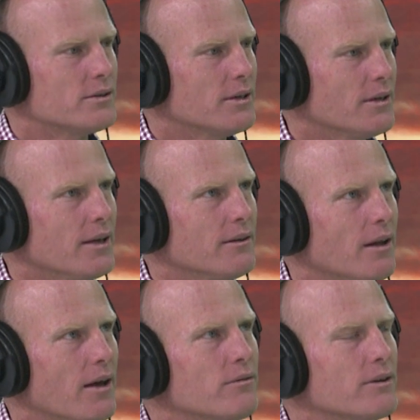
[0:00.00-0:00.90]
And
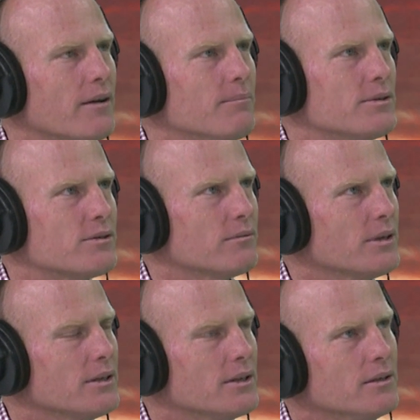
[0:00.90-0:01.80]
local governments are
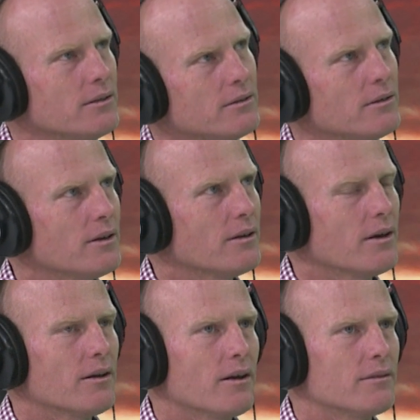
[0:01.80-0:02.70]
really
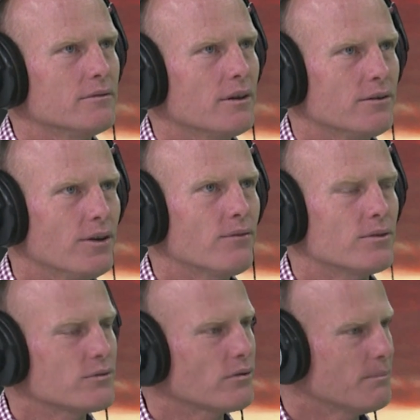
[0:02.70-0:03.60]
a
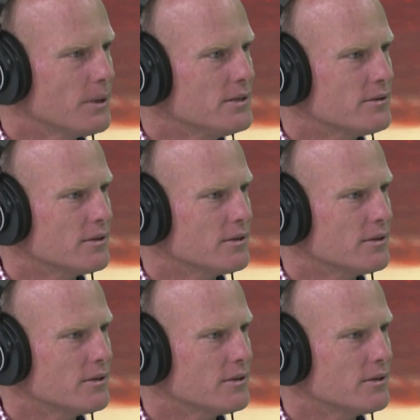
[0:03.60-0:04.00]
different sort of beast.